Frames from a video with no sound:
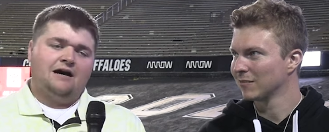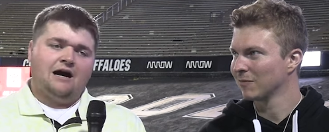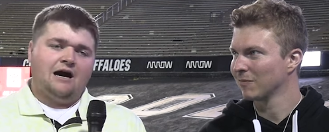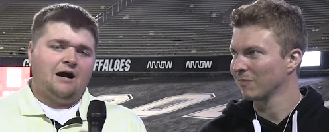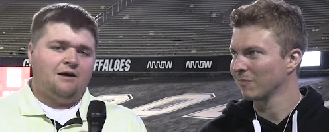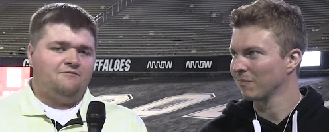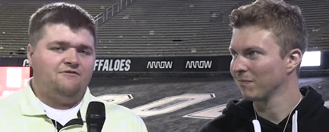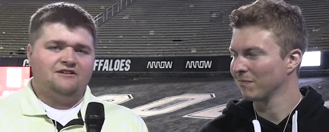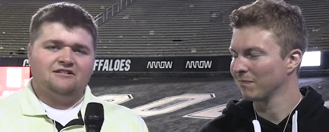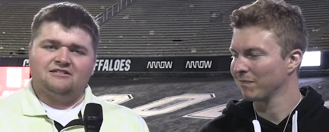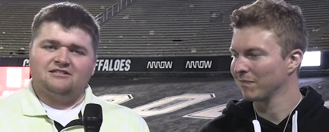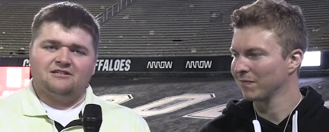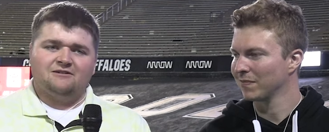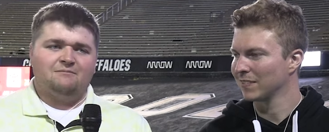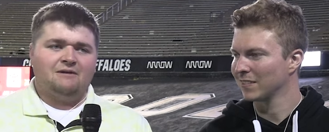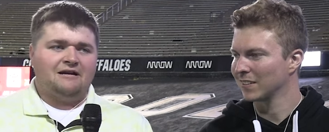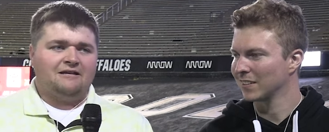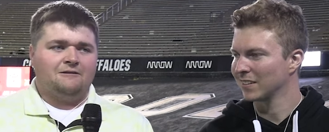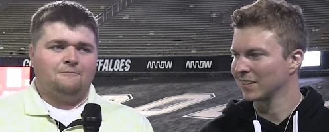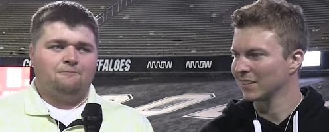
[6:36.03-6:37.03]
Speaker 1: obviously
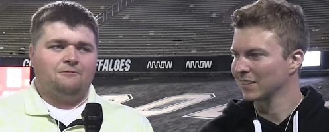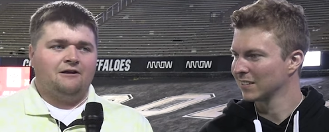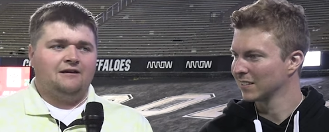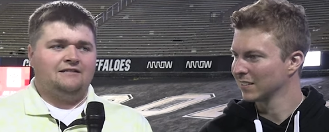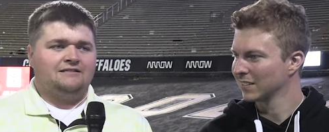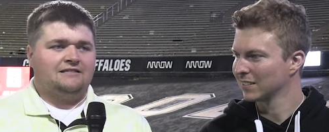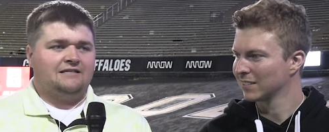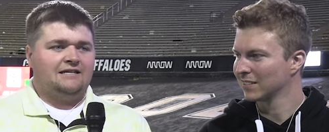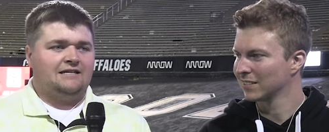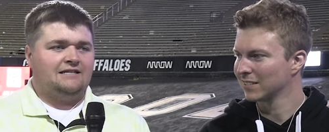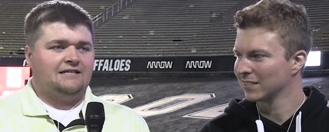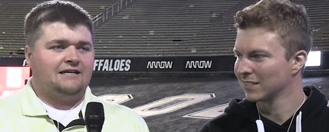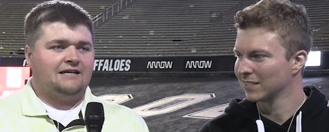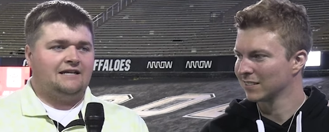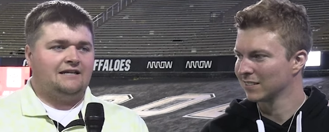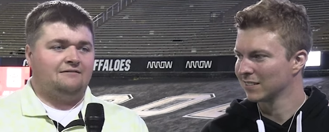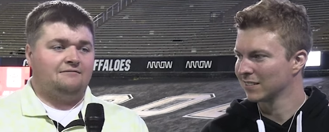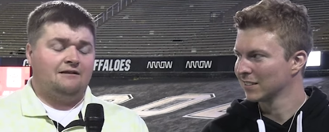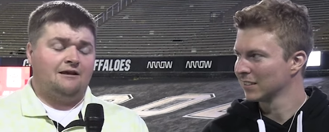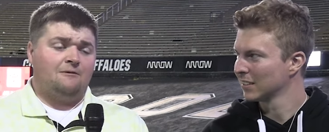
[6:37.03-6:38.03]
made the plays that he
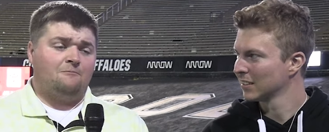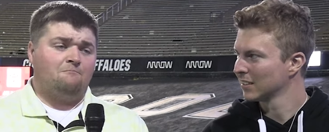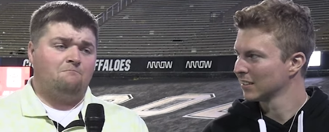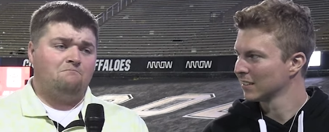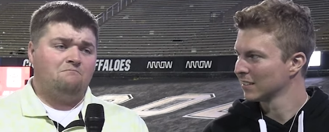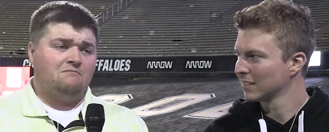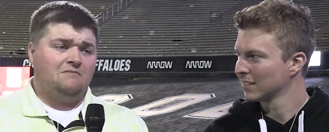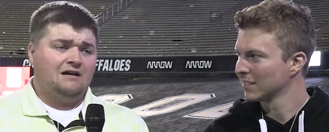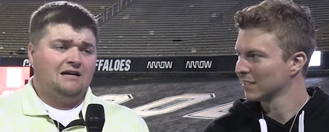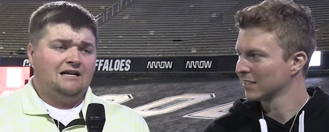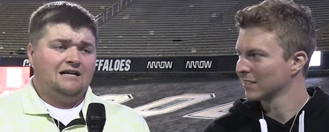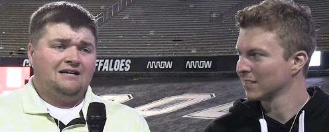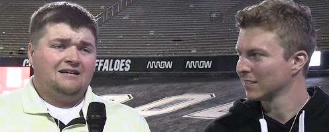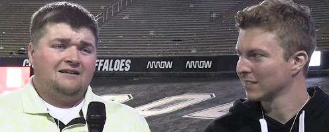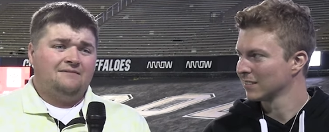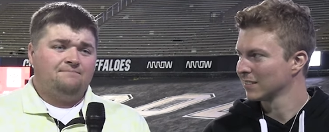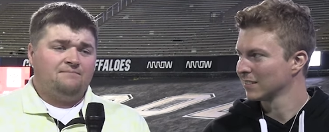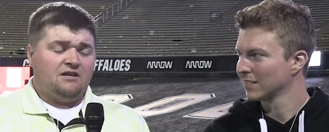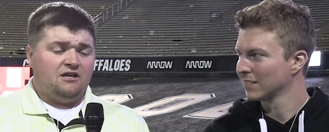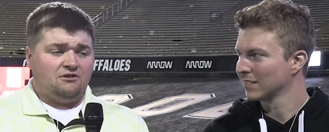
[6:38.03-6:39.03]
did. And
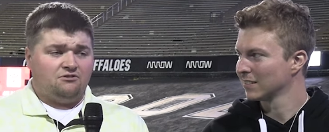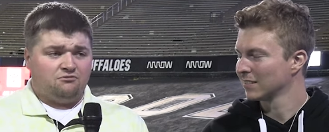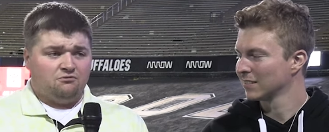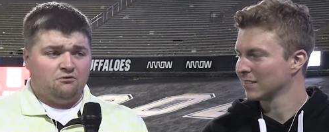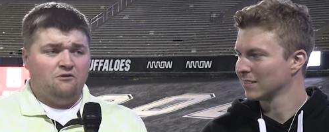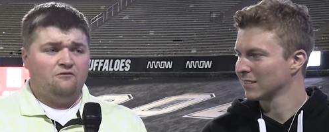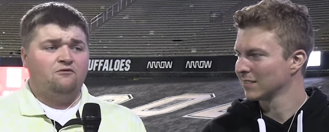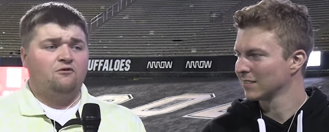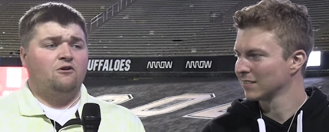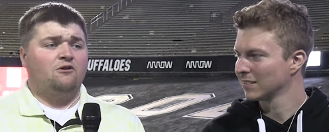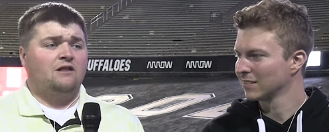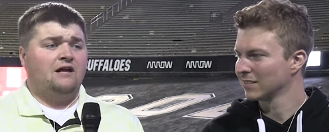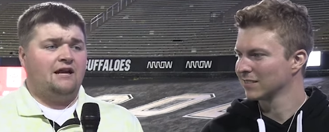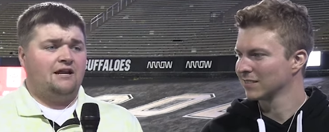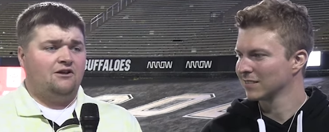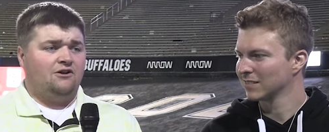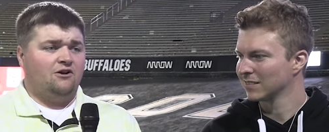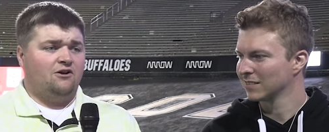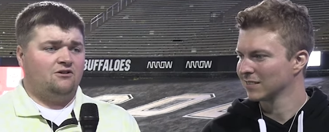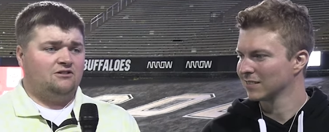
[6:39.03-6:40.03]
he threw for a
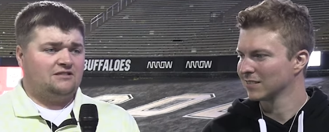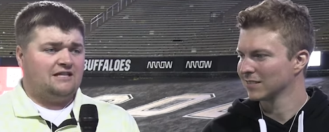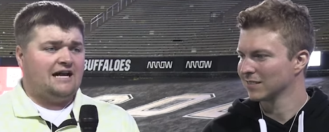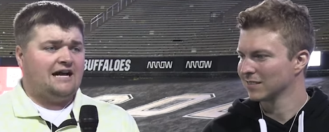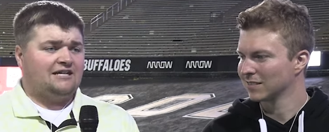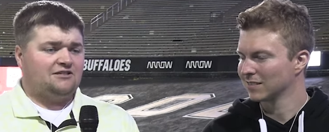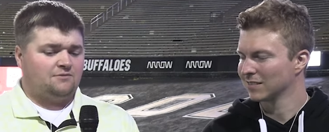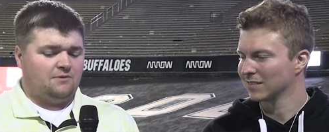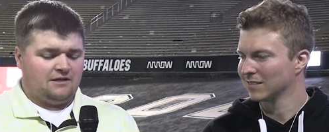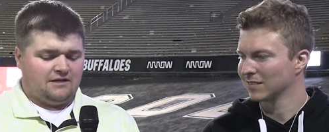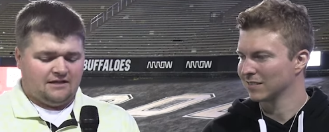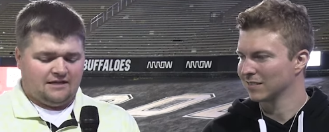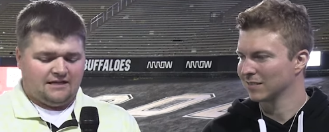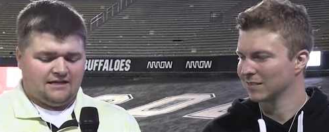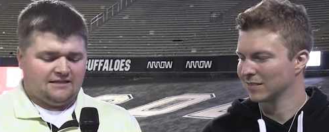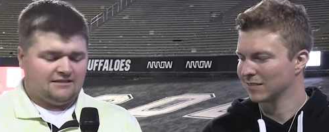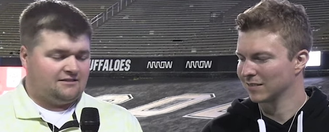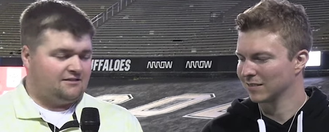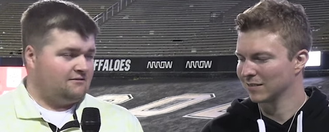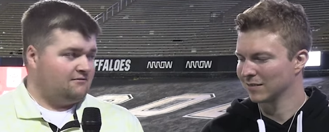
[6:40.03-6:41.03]
lot of yards last week
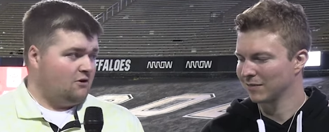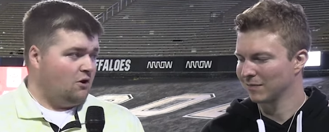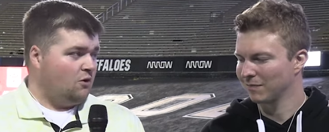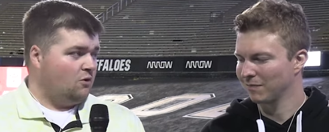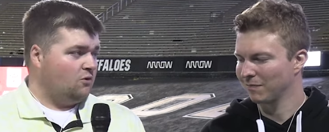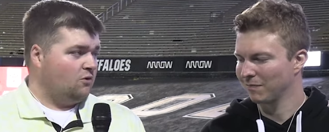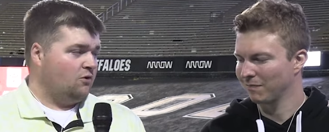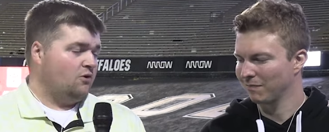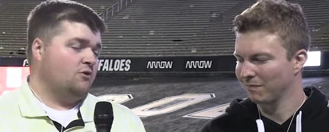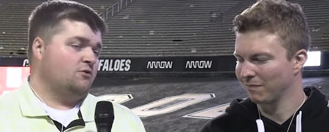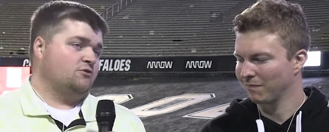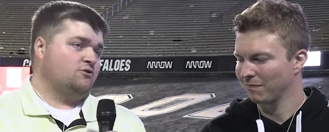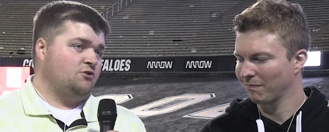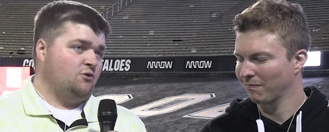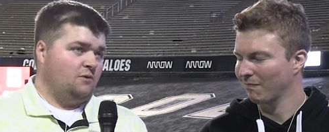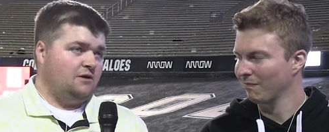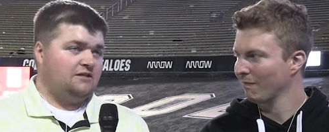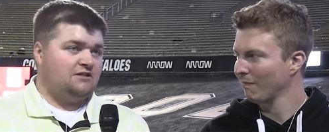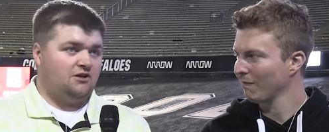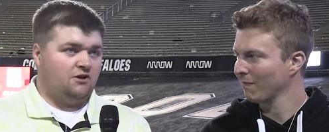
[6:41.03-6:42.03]
against Oklahoma, or
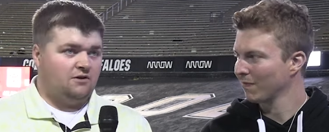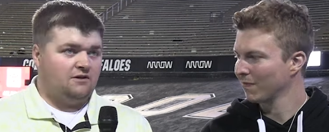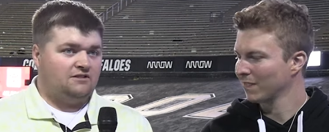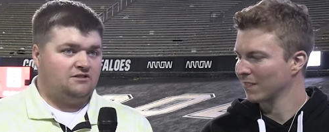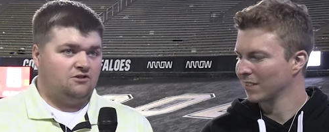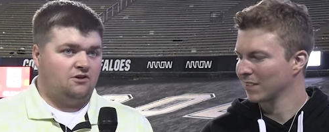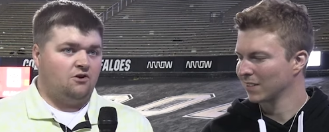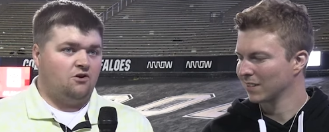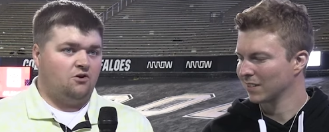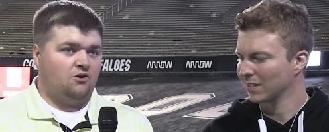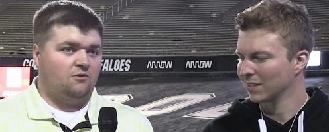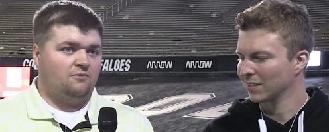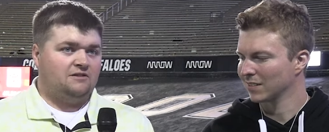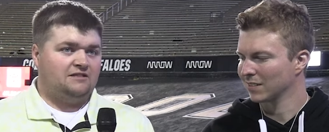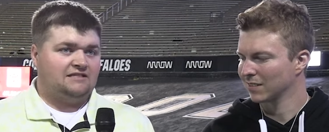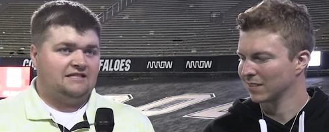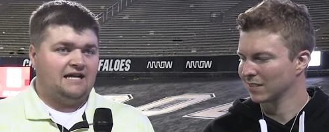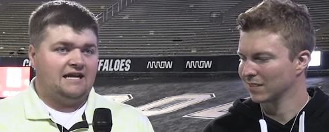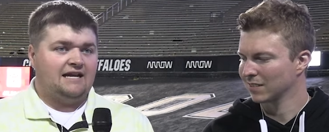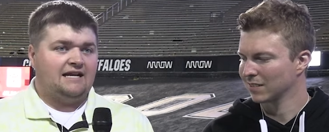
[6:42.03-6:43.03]
2 weeks ago against Oklahoma
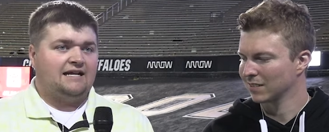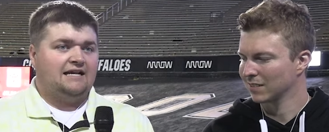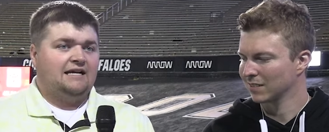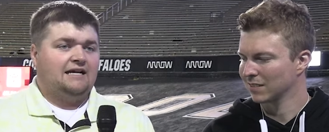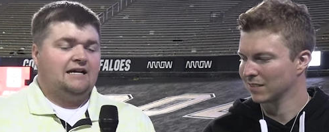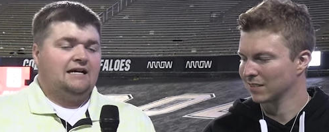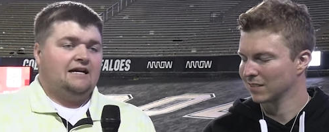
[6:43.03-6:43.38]
State.